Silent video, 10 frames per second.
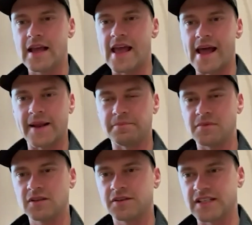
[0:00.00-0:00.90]
at
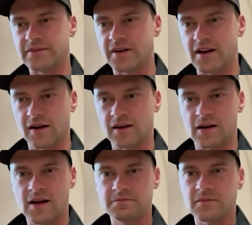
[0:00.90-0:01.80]

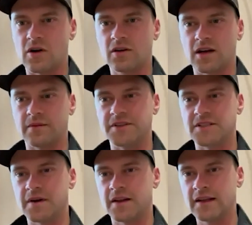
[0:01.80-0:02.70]
millertimber.com, all common
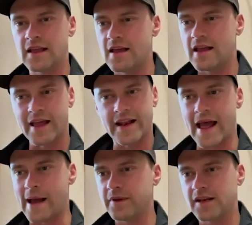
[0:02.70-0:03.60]
spelling. And
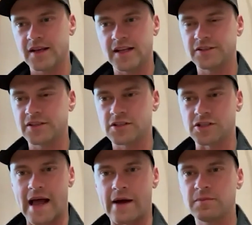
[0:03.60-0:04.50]
happy to just
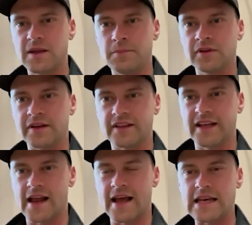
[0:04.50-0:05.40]
chat with people if they
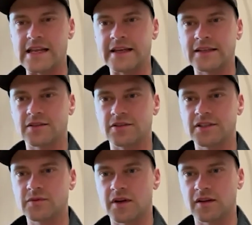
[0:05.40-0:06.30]
got ideas or
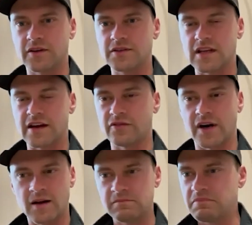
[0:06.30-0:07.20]
just want to throw stuff
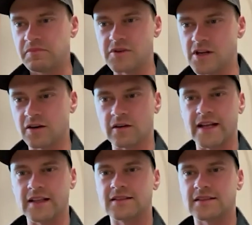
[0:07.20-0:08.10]
around.
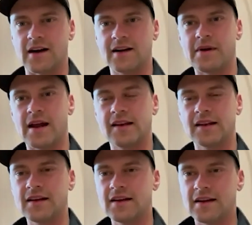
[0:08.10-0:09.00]
Great, let's talk about it.
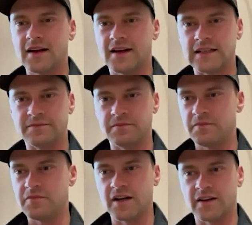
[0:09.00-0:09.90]

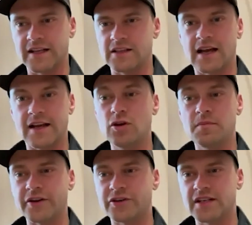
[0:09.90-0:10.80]
Like you
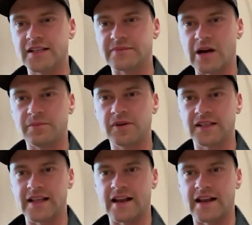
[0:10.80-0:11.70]
mentioned, it's about building
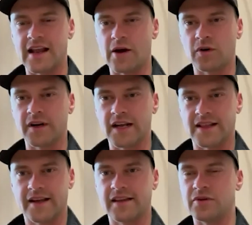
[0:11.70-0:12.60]
that network and
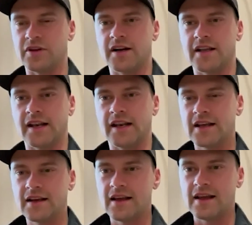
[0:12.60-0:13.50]
that community,
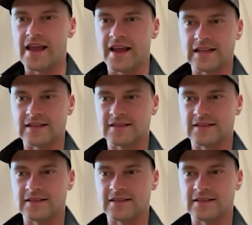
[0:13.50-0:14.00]
and